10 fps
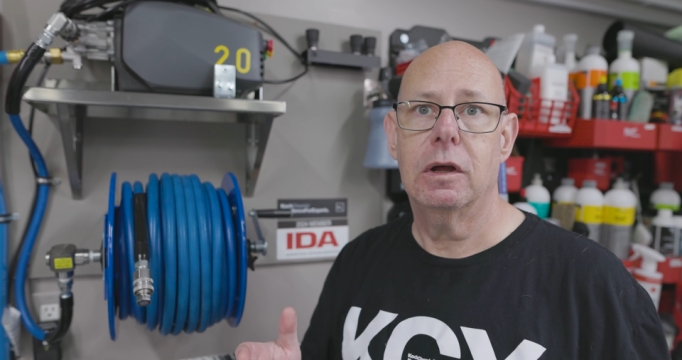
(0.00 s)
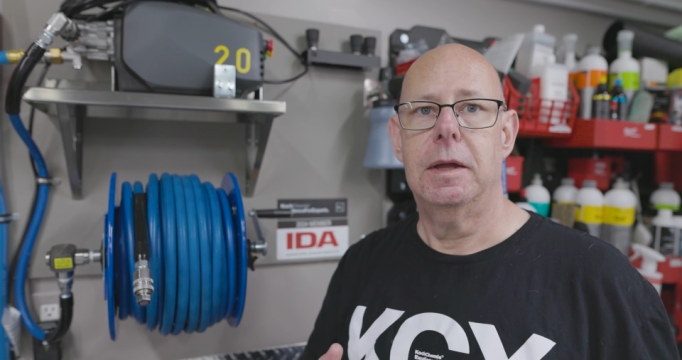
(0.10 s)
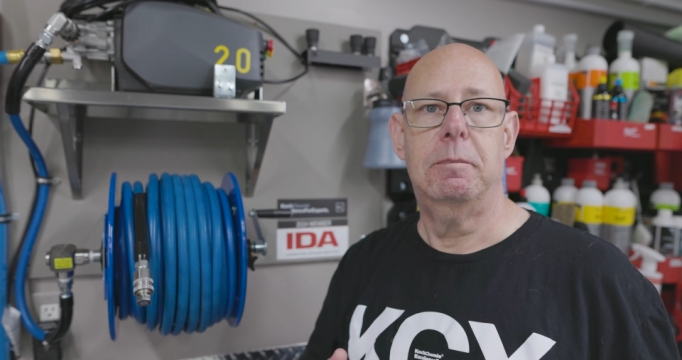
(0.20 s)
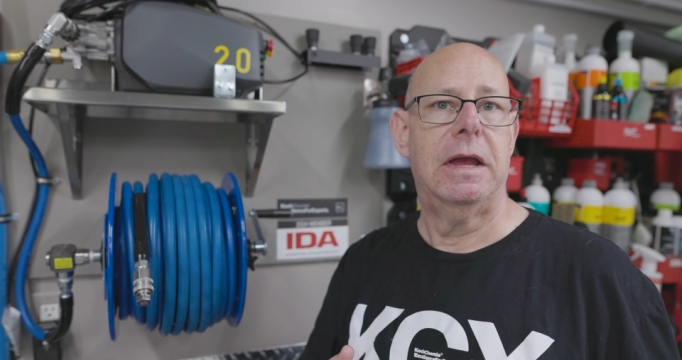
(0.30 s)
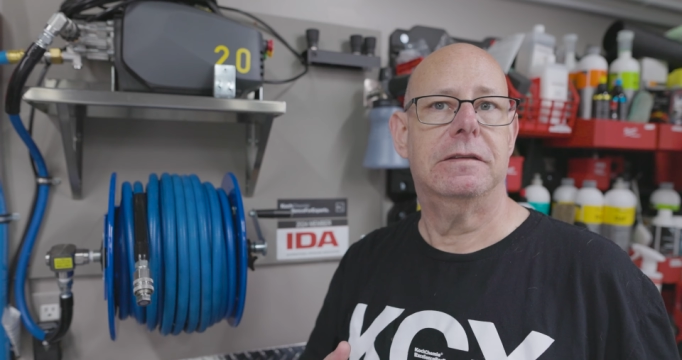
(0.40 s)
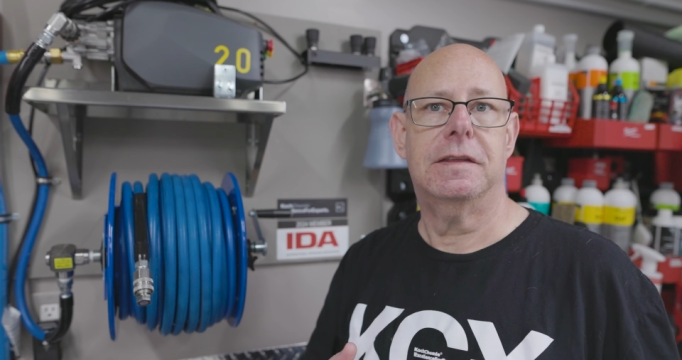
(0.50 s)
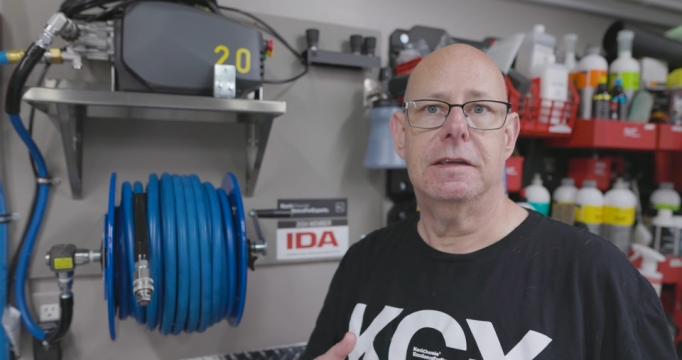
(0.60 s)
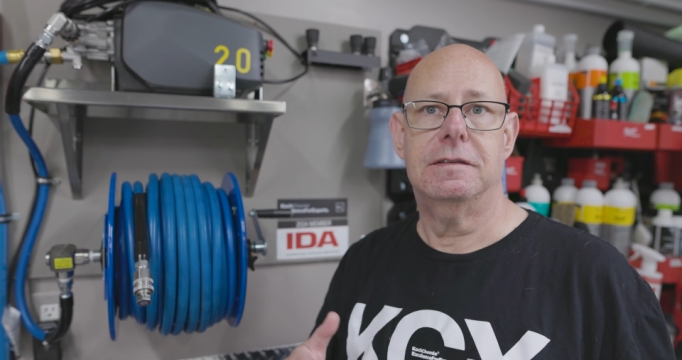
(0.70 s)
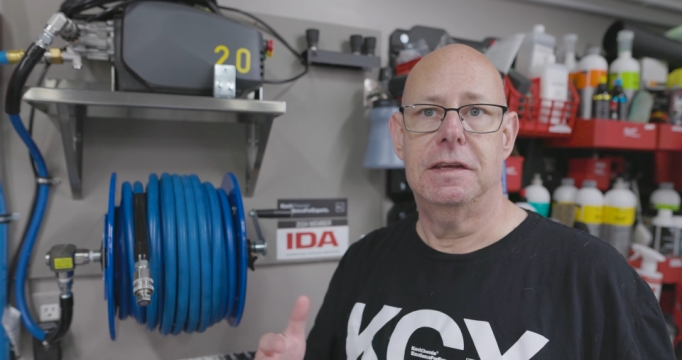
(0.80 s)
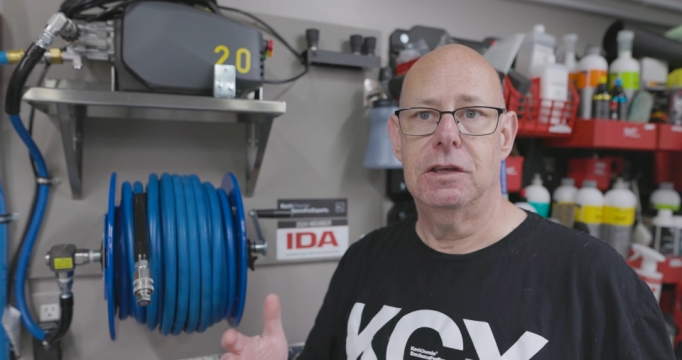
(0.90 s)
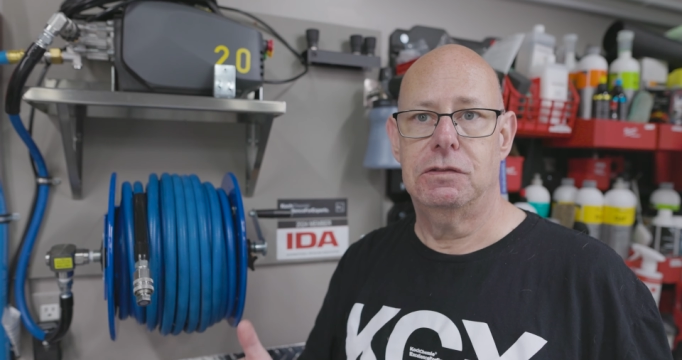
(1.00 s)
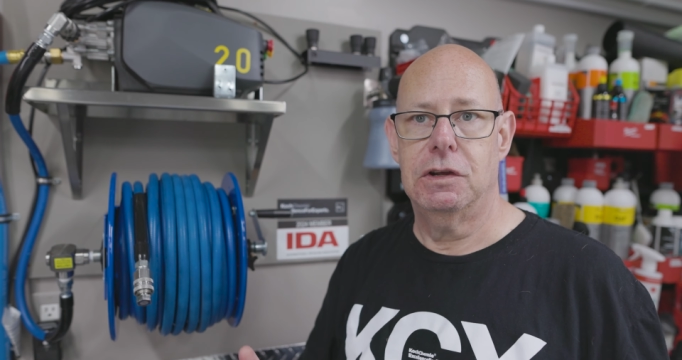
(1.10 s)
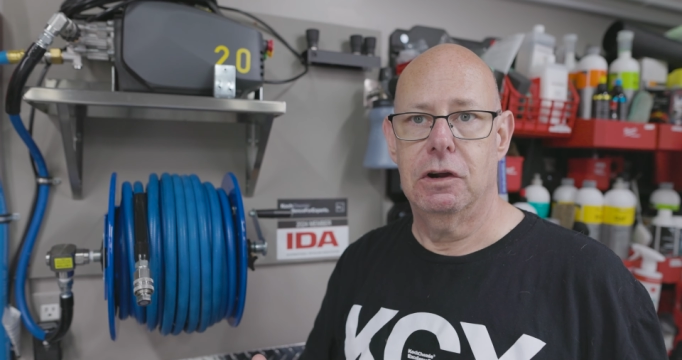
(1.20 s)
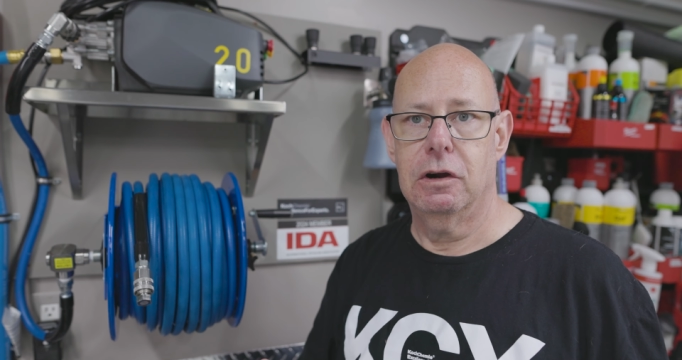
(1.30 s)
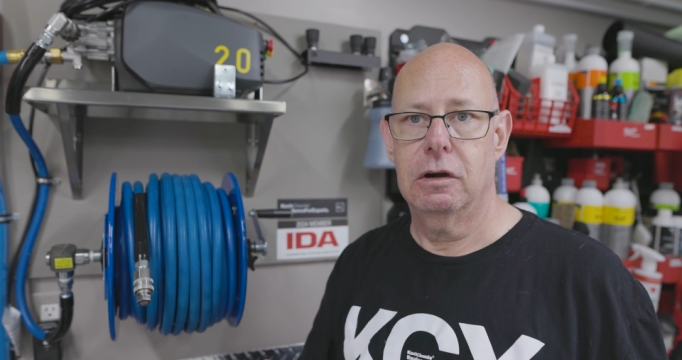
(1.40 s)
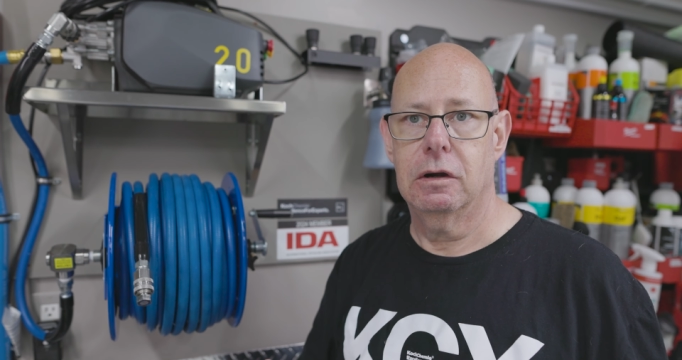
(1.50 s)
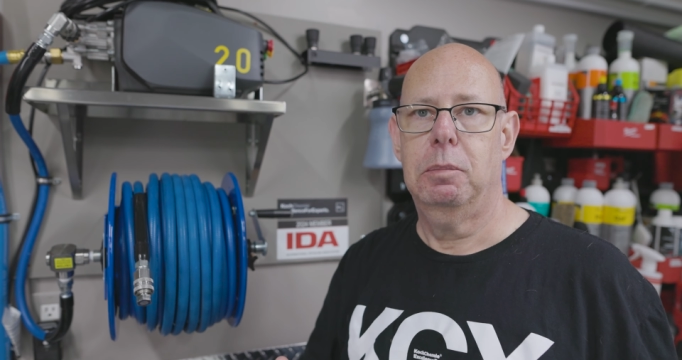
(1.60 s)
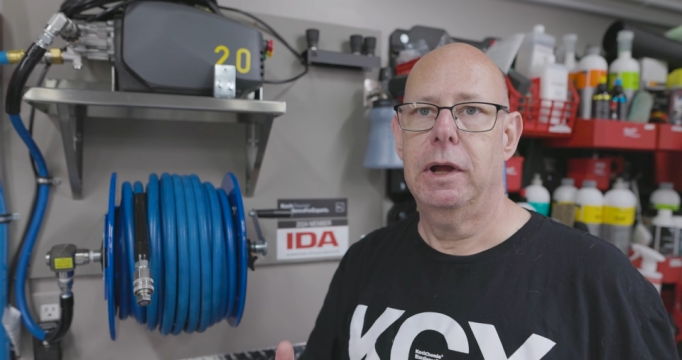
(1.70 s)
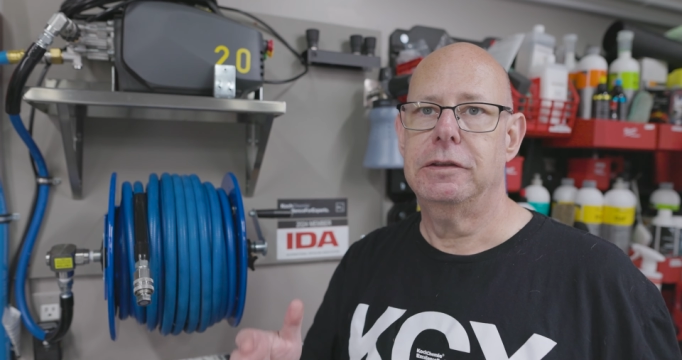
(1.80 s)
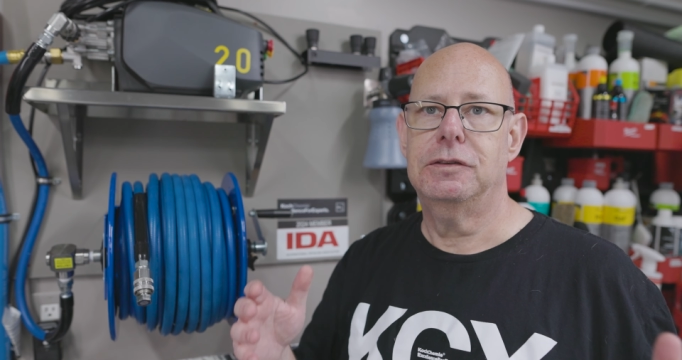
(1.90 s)
it makes things easier,
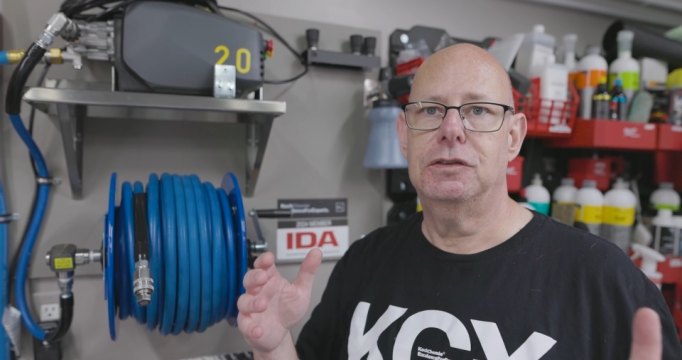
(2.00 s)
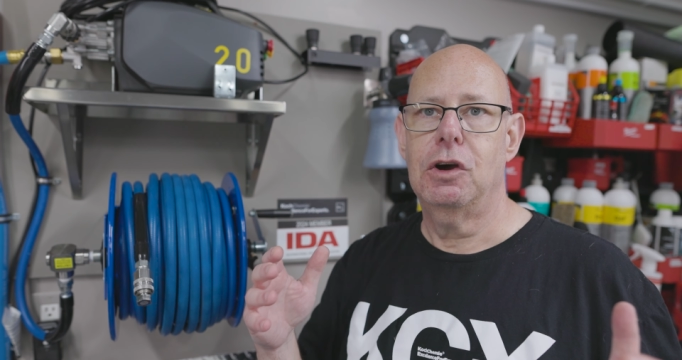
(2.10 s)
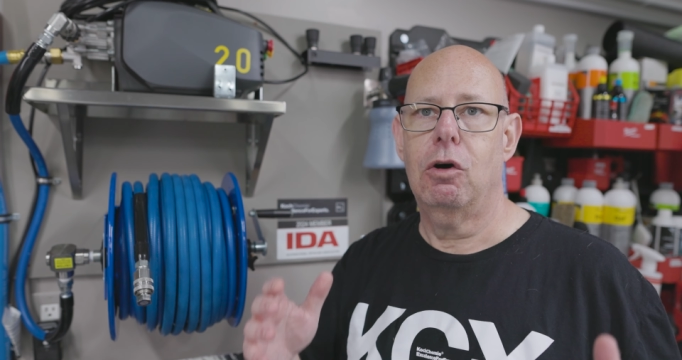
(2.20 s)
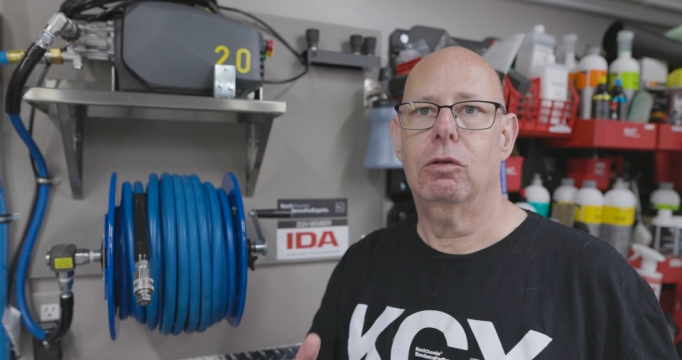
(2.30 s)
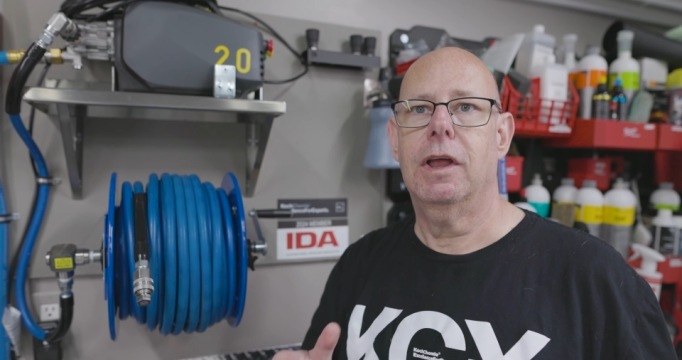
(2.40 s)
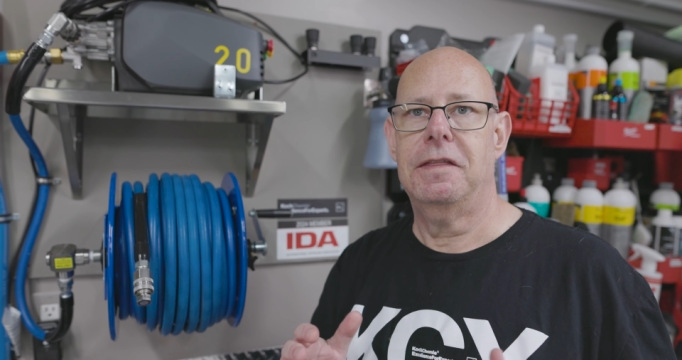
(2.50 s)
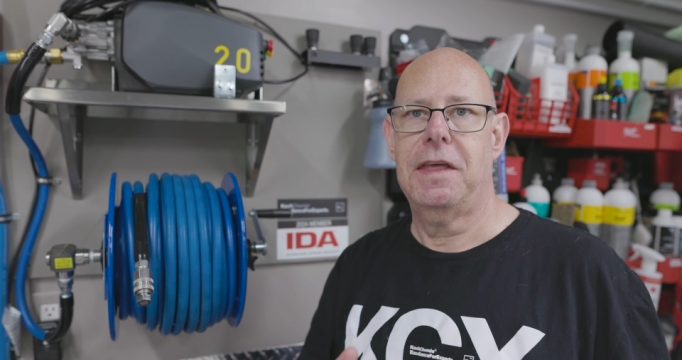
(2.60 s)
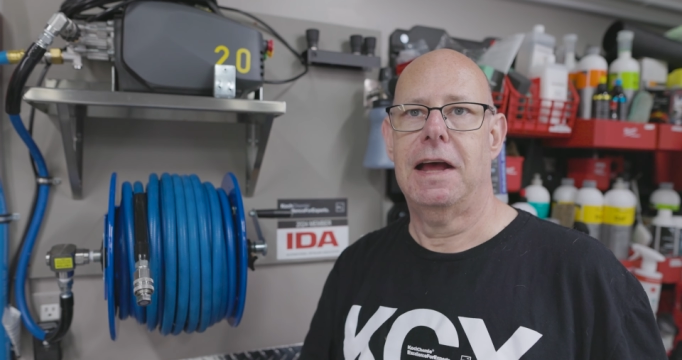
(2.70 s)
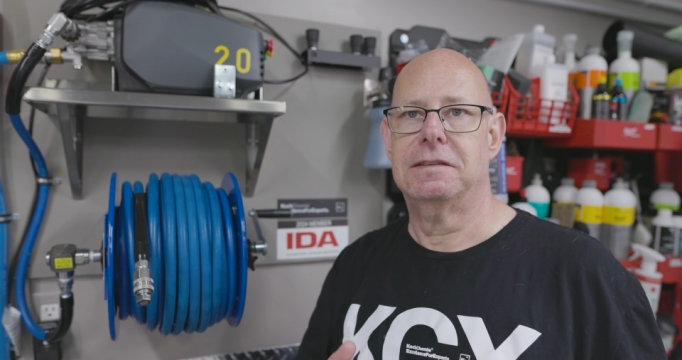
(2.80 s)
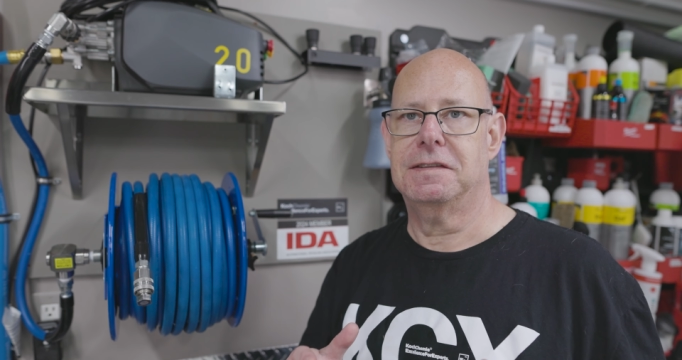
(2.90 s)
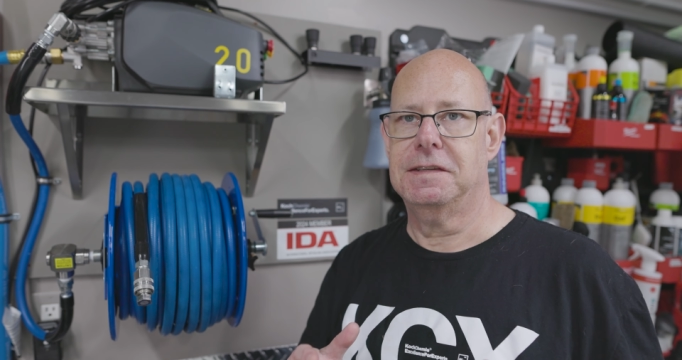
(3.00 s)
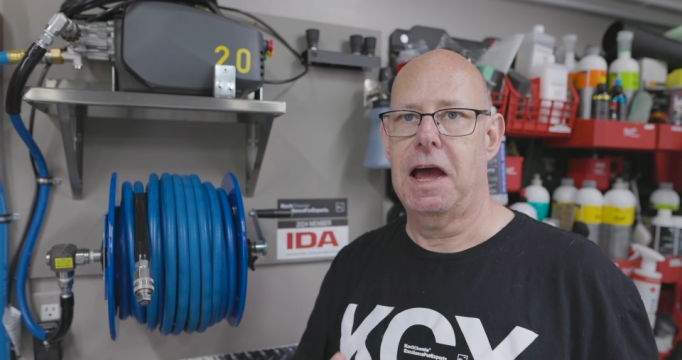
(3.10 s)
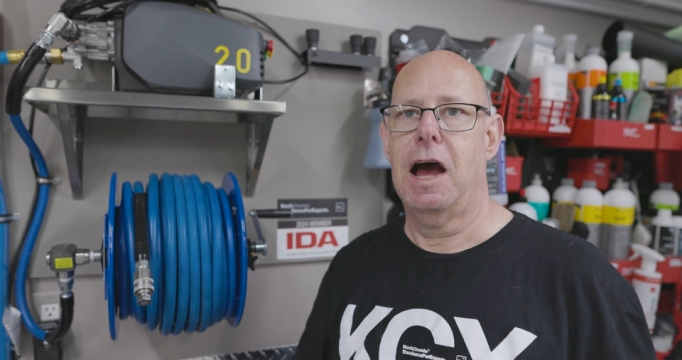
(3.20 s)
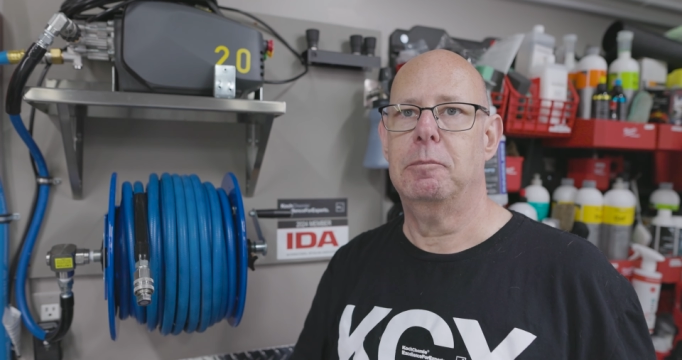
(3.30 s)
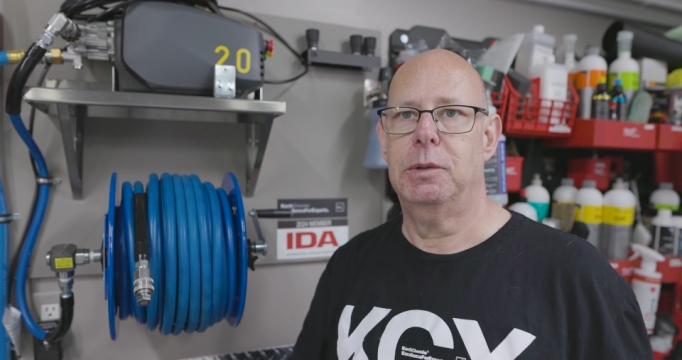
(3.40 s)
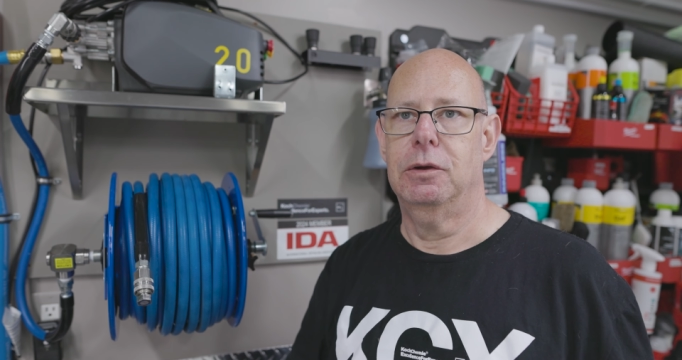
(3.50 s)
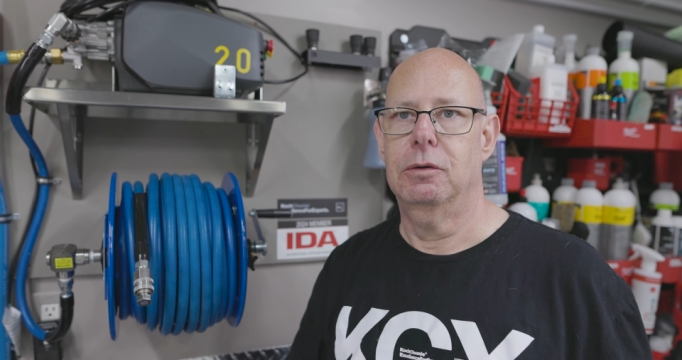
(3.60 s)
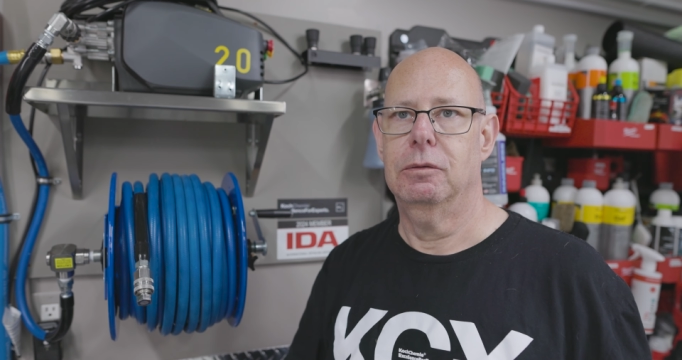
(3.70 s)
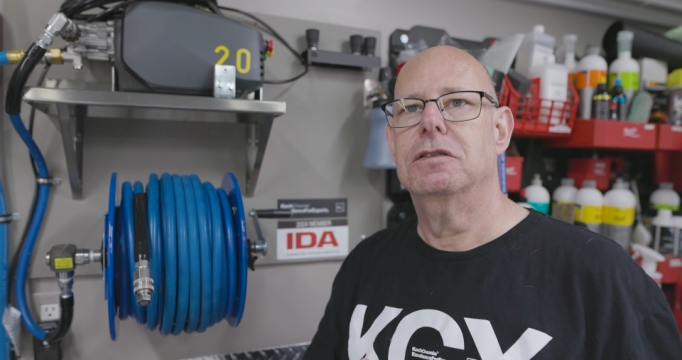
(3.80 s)
but don't let that stop you.